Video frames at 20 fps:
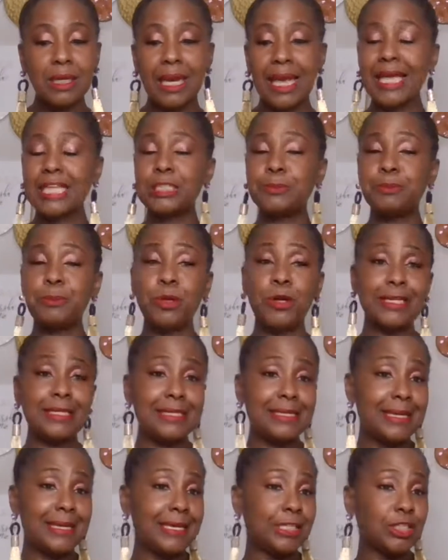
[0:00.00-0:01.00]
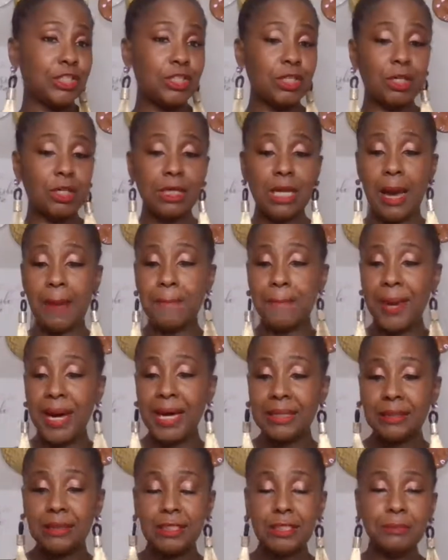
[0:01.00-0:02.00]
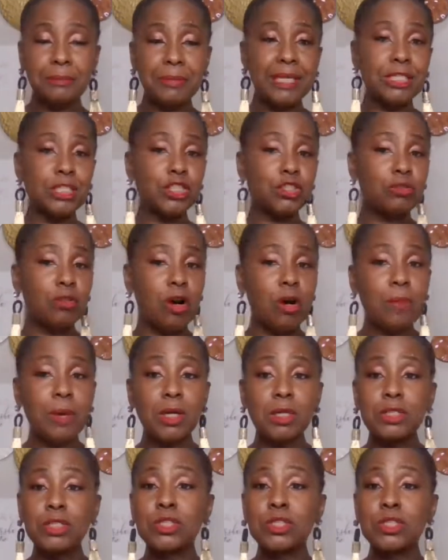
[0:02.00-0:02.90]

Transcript: exploitation, abandonment, trauma,